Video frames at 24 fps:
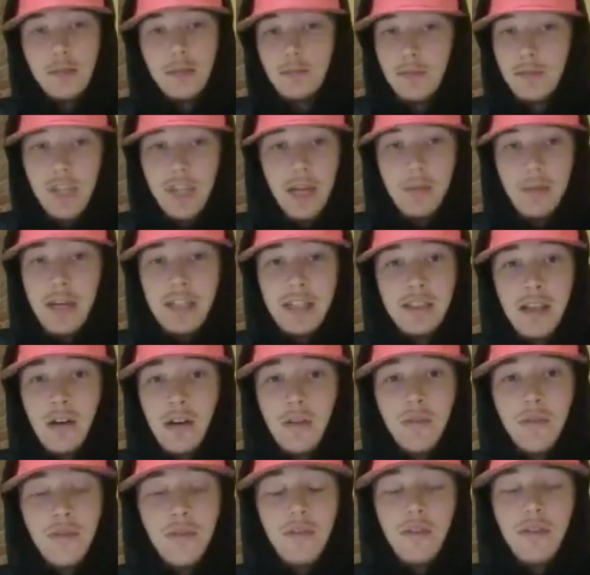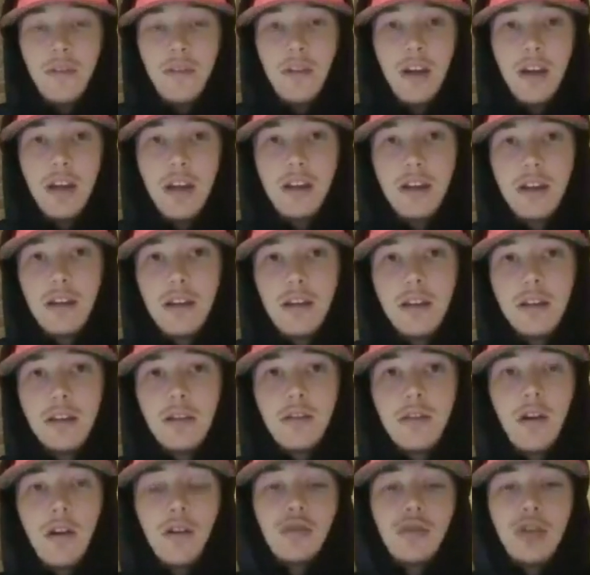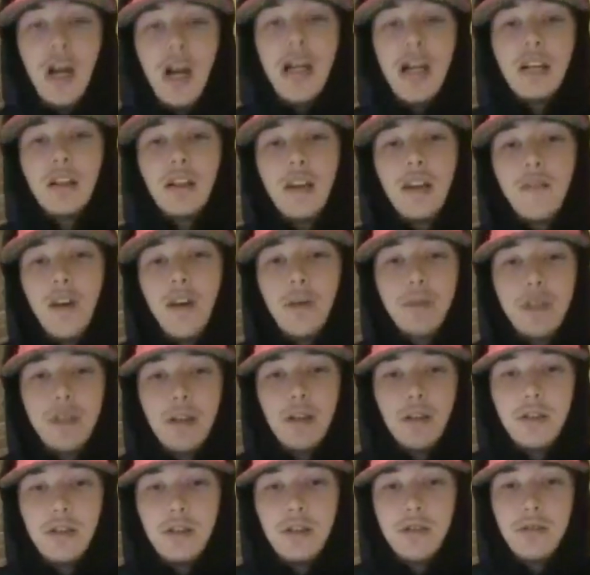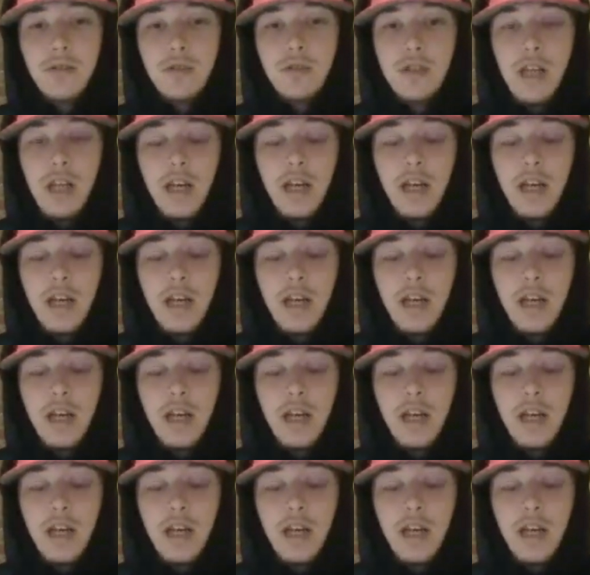like myself, and, you know, trying to live up in their shoes,